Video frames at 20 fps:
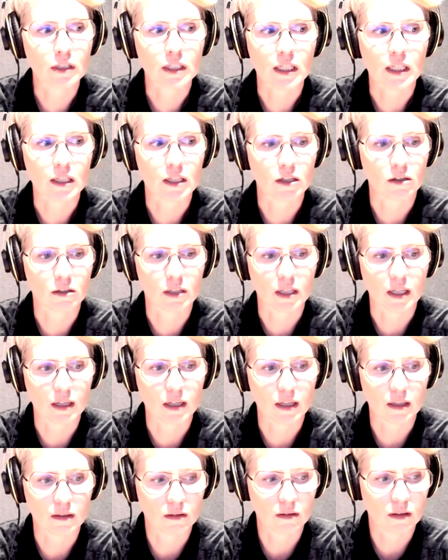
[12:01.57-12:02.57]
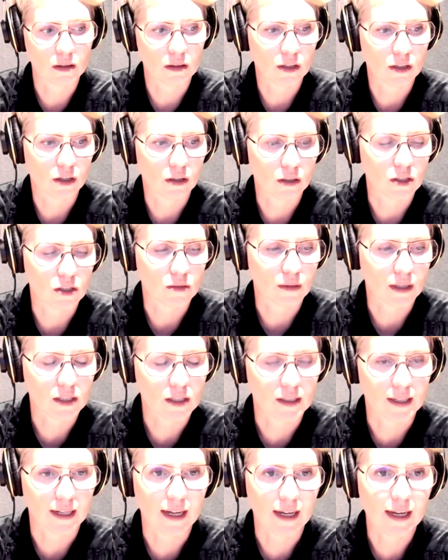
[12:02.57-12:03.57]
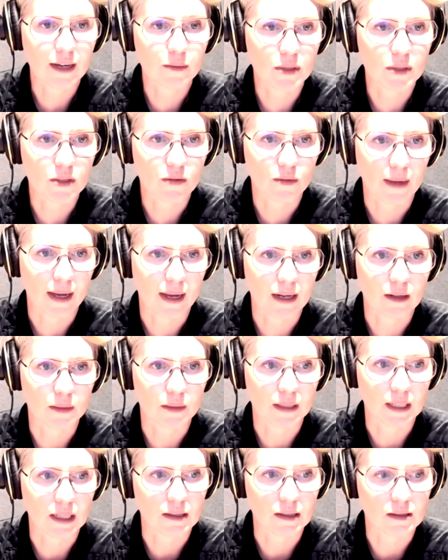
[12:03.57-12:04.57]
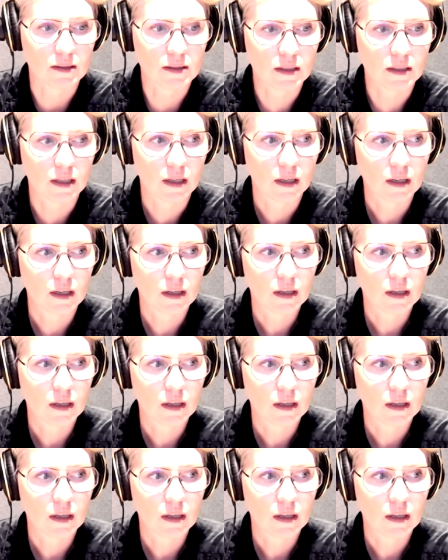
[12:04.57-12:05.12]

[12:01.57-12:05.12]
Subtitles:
really the only direction I had was from Adam and his